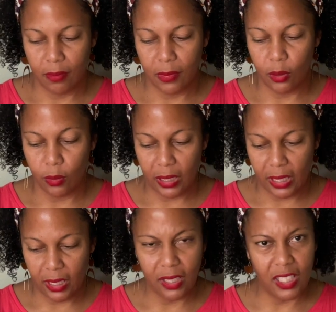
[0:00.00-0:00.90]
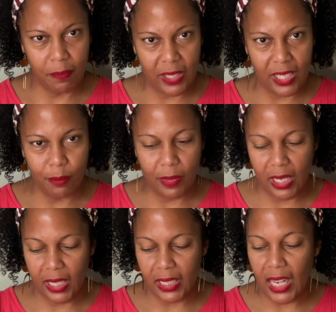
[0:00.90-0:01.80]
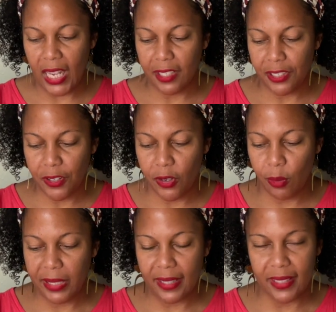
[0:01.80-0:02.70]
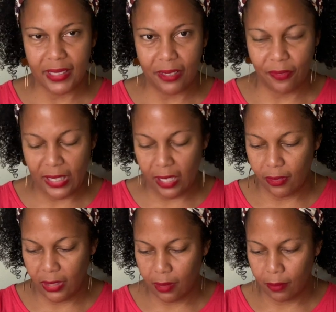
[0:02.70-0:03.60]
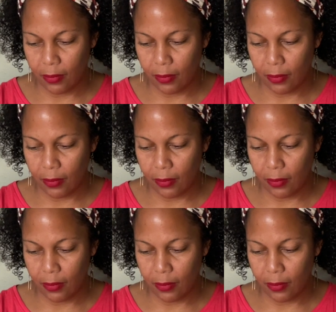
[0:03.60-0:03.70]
Okay, keep that in mind. I know, because I found him.